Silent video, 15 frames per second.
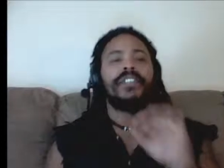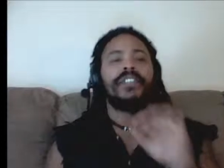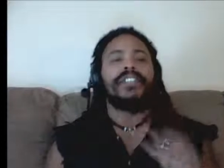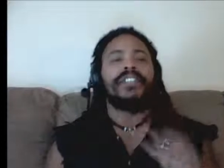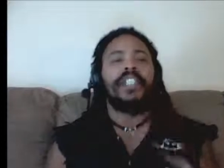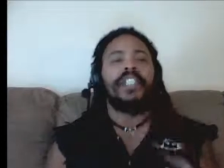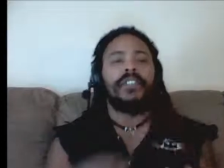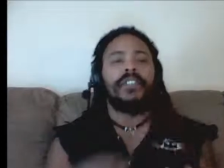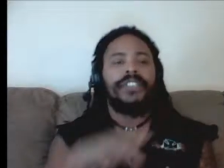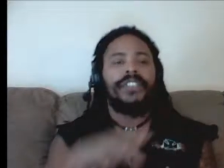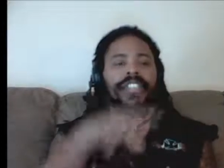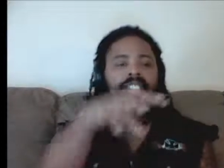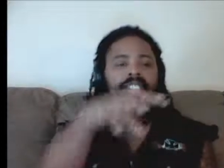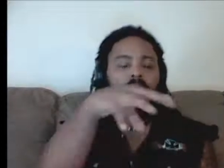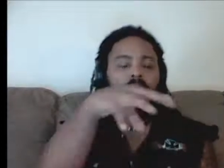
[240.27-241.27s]
that you'll see
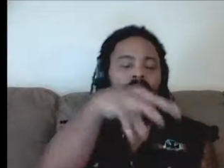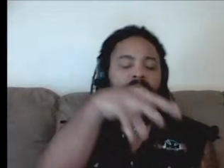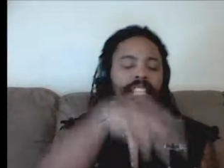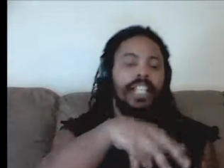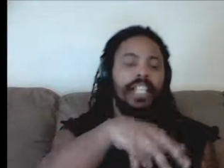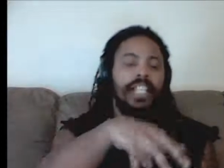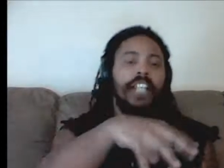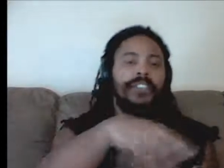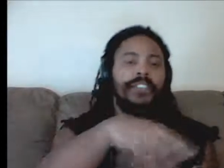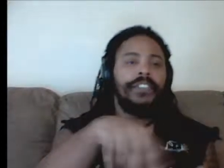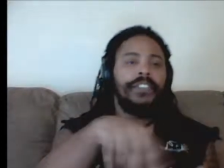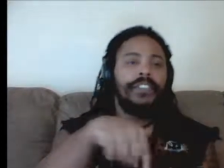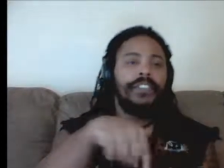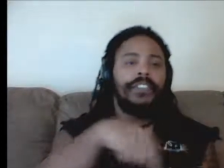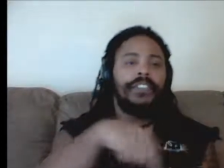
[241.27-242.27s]
within a
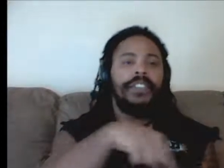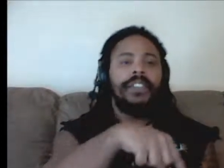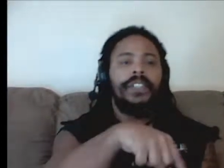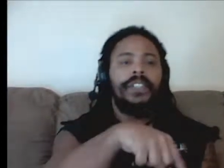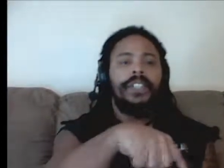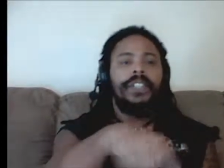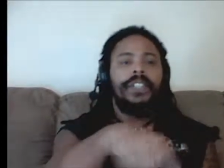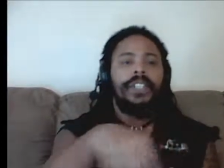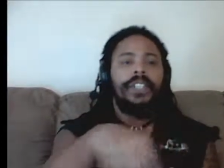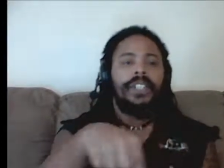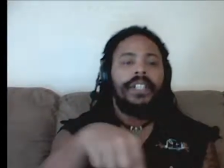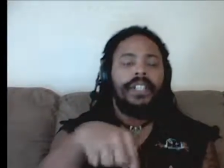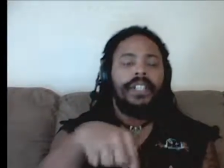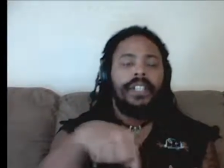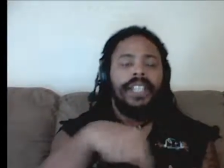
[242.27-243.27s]
circle.
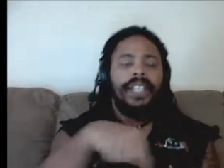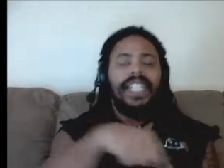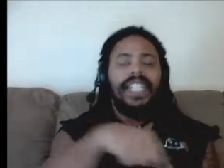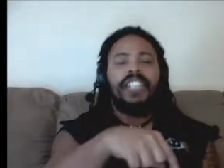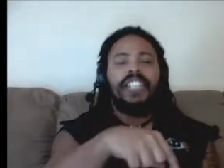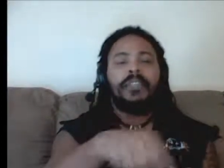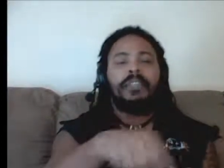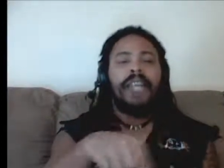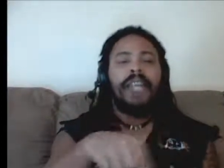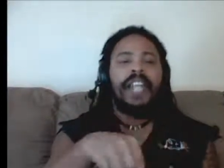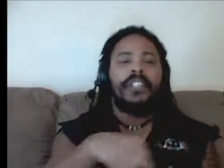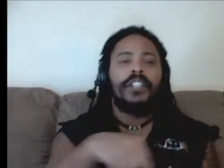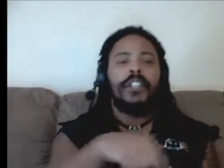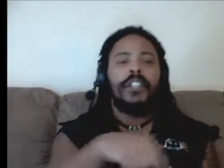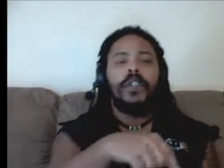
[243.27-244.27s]
Each pattern
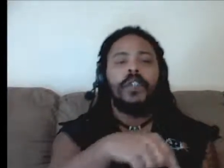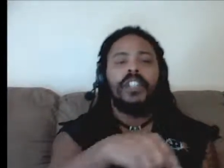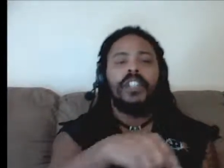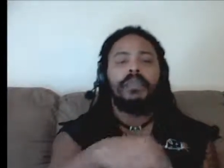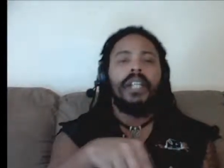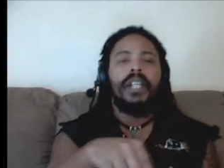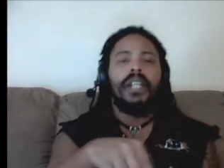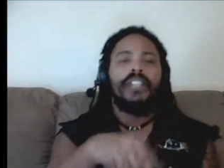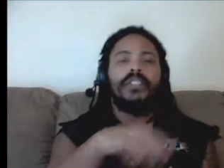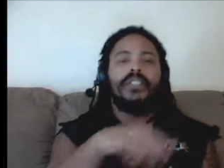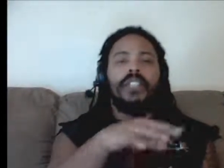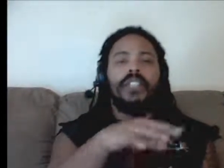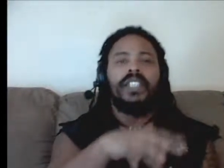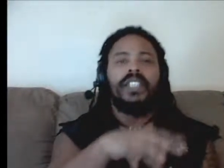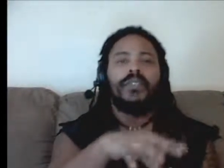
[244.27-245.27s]
corresponds to a
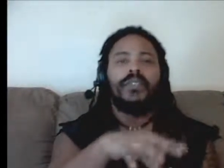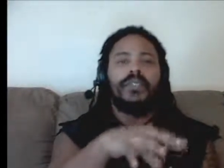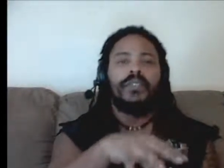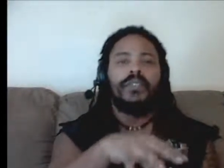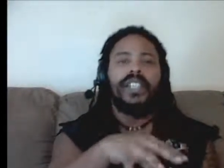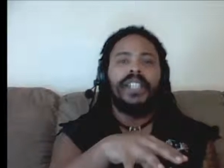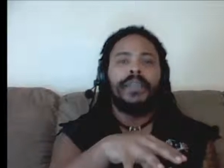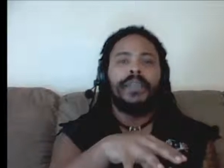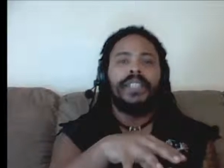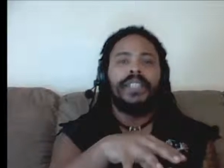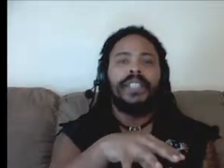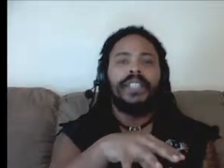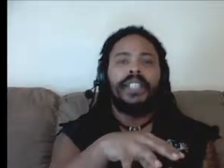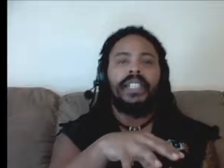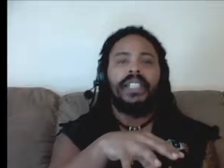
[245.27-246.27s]
different frequency.
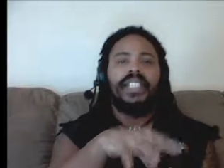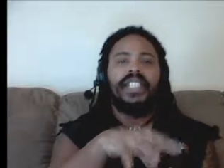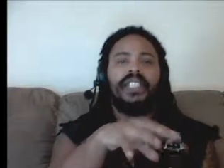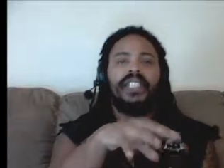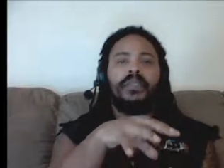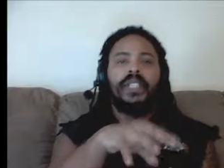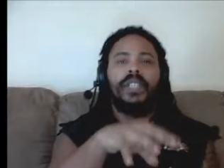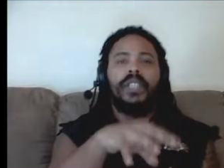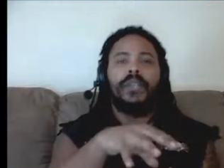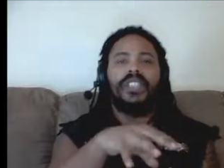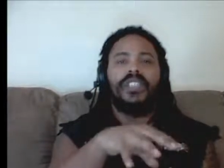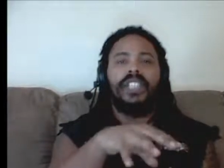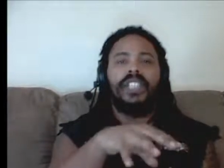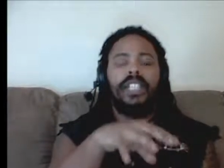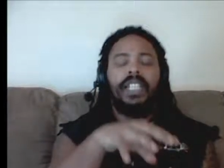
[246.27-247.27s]
Each
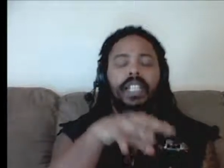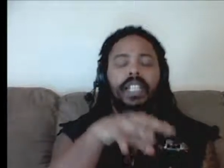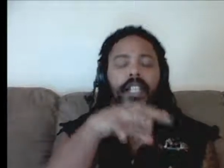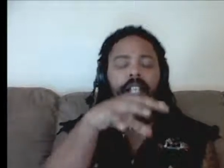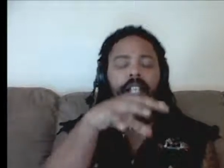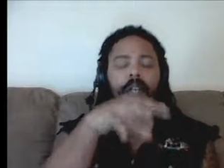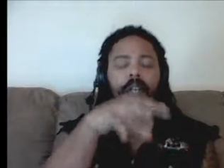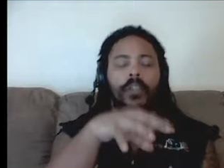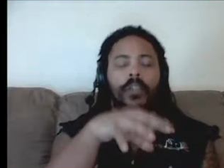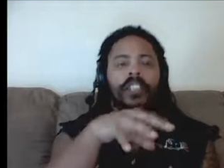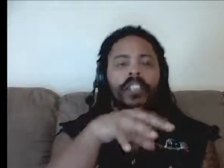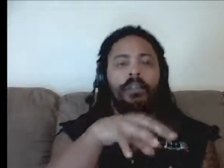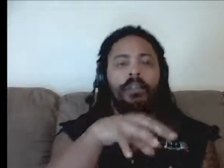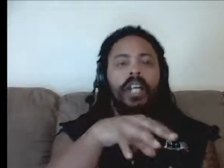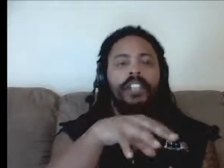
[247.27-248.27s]
frequency
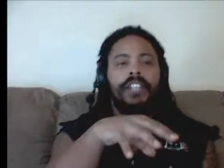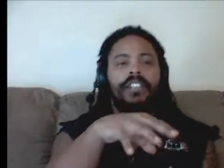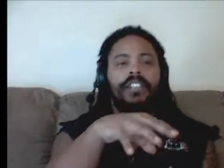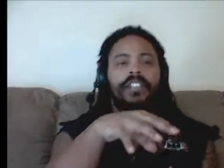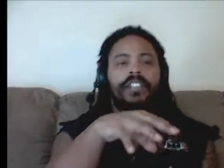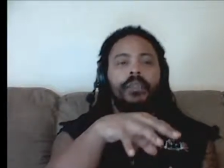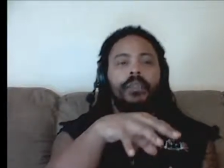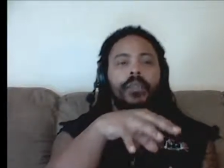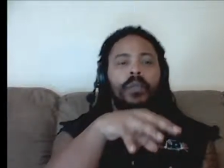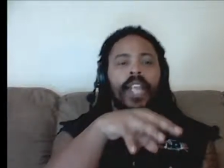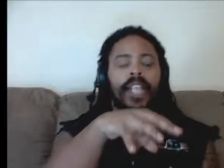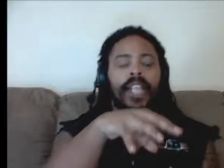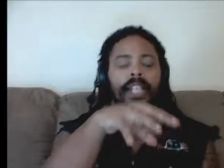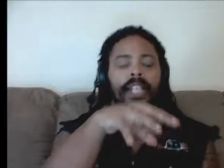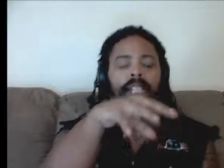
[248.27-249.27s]
corresponds to
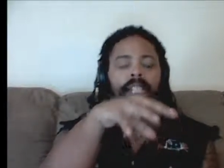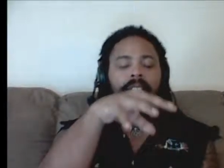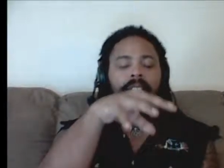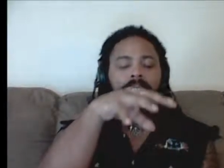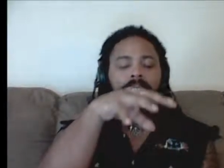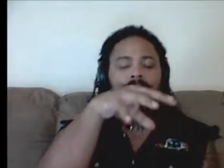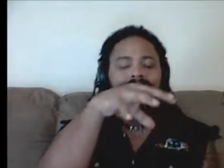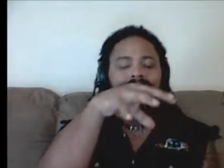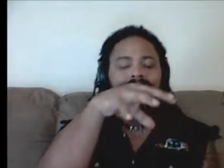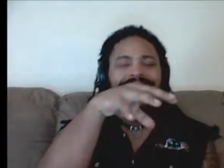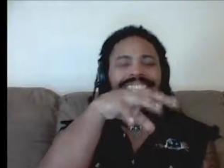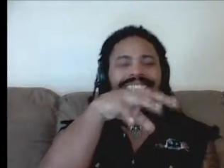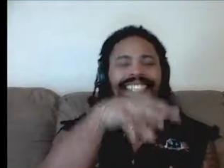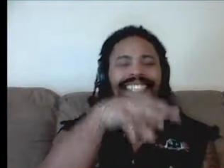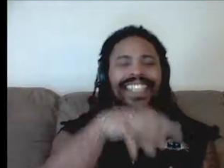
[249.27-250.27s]
a
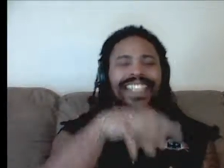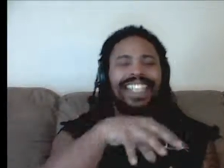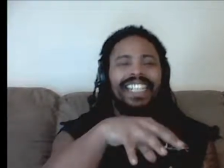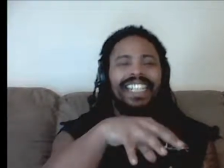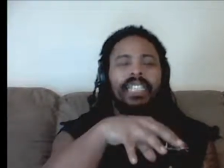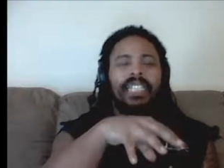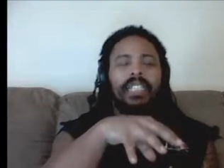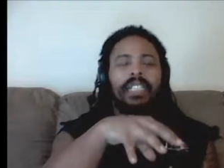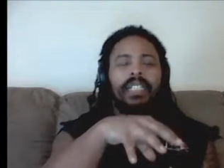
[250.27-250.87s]
distinct